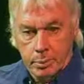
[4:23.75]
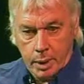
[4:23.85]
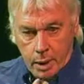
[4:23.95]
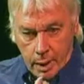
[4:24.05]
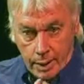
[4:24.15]

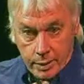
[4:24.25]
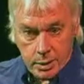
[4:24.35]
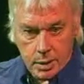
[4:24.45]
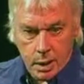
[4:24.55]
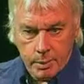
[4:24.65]
At this
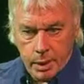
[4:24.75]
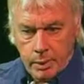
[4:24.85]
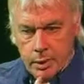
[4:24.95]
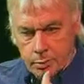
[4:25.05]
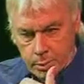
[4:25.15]
time
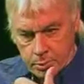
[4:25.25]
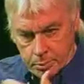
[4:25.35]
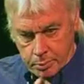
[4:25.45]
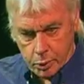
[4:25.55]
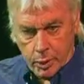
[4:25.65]
anyway, you've been
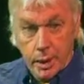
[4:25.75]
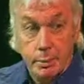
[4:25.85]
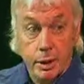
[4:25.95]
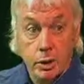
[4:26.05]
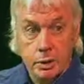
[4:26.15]
brought here to
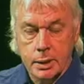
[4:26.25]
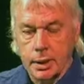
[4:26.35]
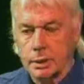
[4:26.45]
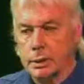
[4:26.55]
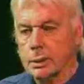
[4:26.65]
be
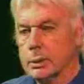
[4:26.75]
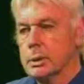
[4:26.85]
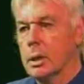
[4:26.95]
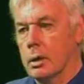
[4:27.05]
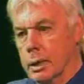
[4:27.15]
contacted.
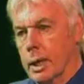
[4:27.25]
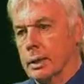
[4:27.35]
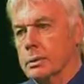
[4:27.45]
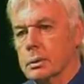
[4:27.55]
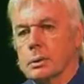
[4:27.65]
Okay.
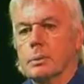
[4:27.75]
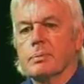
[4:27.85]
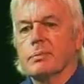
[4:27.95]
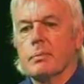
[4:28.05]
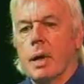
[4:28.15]

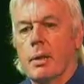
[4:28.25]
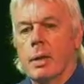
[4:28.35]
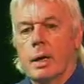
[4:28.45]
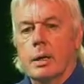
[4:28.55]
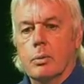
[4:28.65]
And
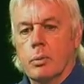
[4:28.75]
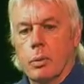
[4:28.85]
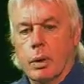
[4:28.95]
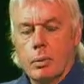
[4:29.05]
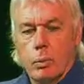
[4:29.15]
then it
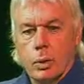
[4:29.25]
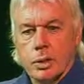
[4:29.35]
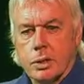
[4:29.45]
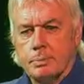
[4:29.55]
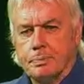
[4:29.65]

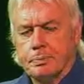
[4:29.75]
was,